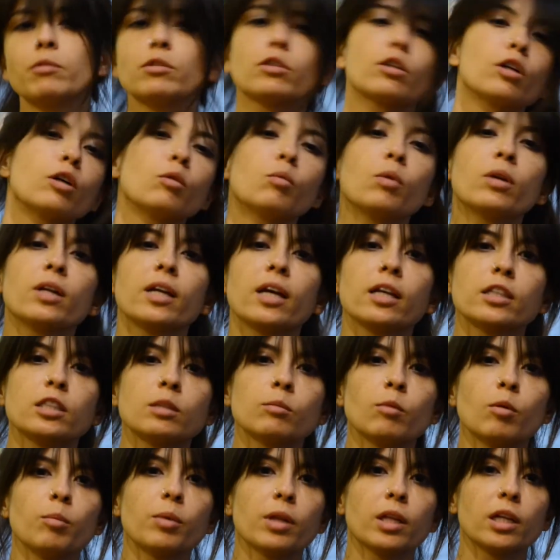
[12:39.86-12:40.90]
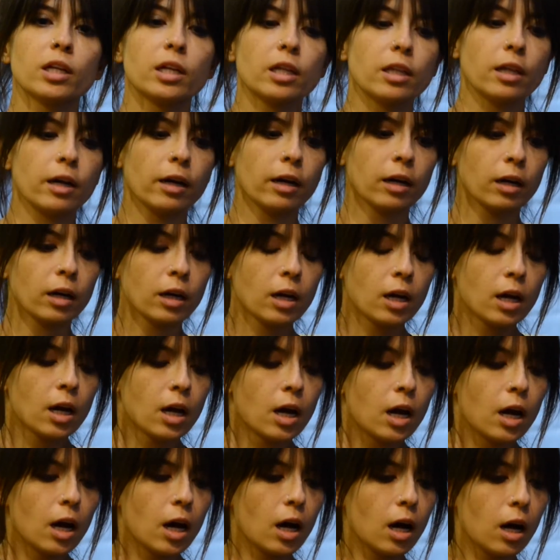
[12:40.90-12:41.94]
a good one to get some mobility there.
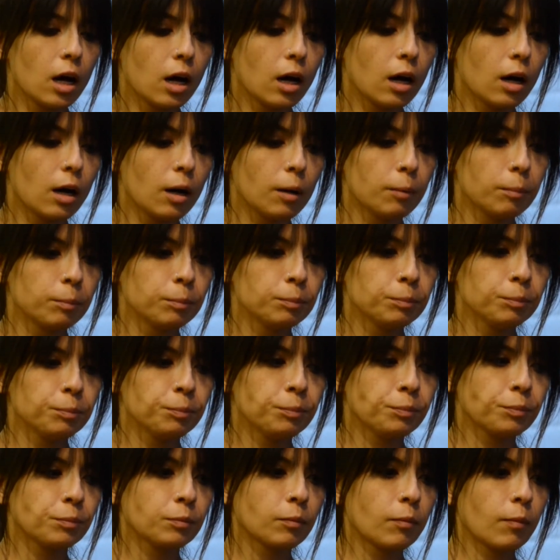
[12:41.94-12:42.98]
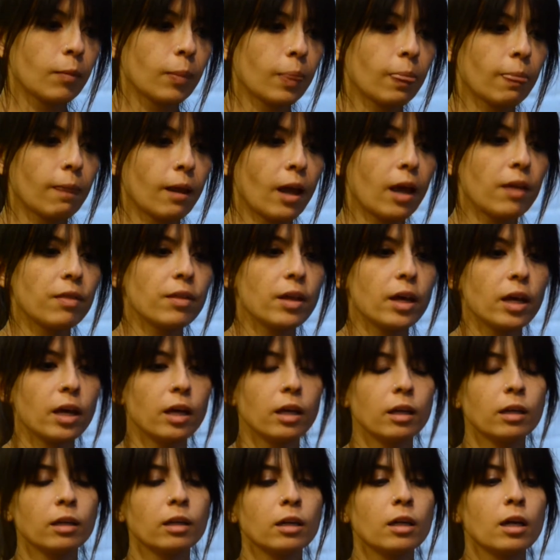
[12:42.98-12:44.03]
And
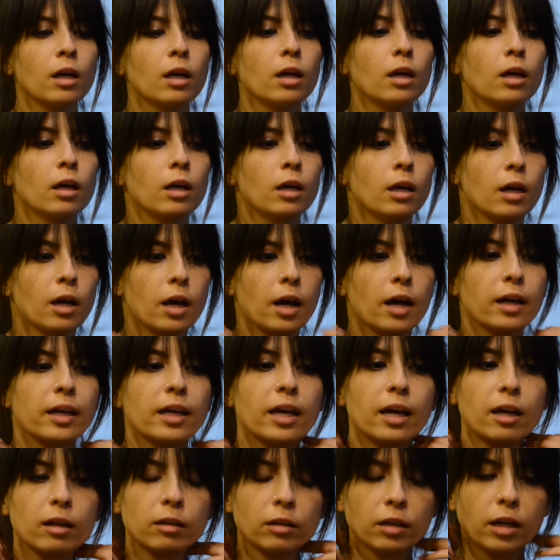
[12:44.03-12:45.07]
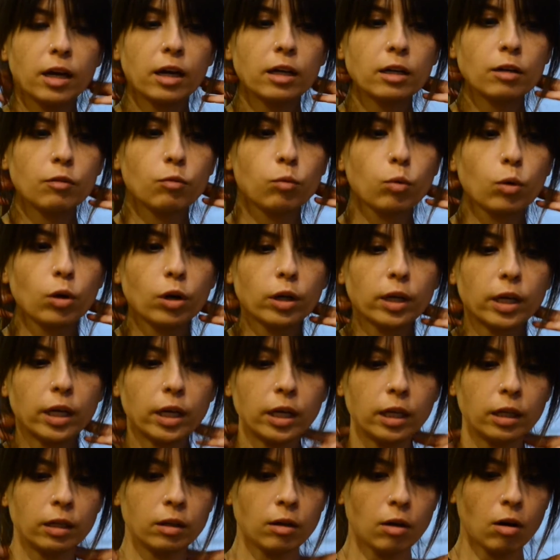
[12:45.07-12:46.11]
then again, kind of
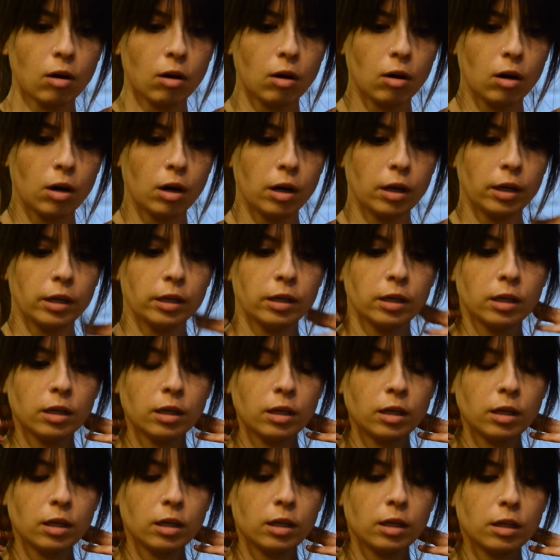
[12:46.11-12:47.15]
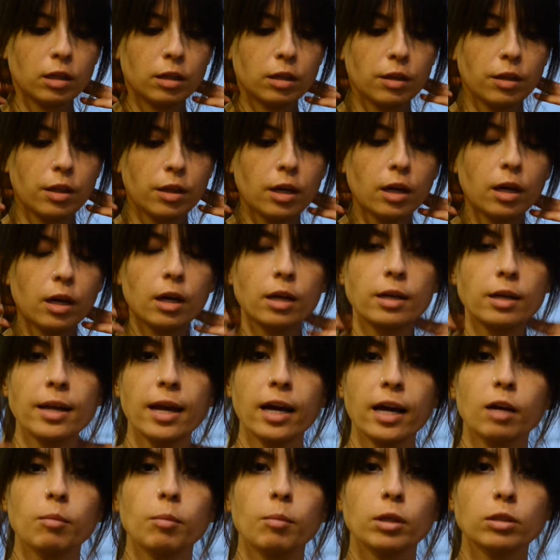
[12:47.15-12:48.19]
working on the
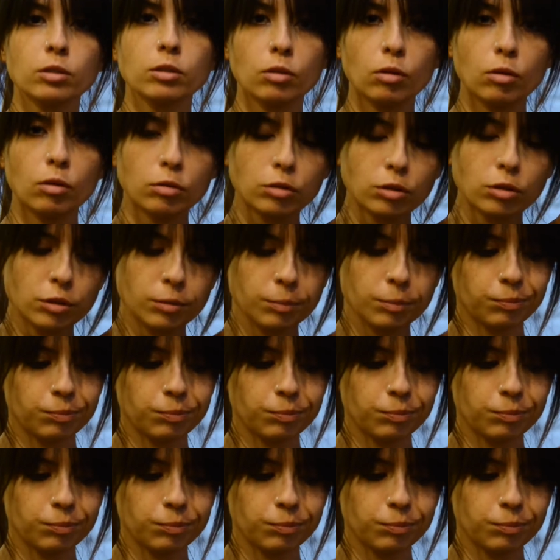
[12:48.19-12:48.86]
neck muscles.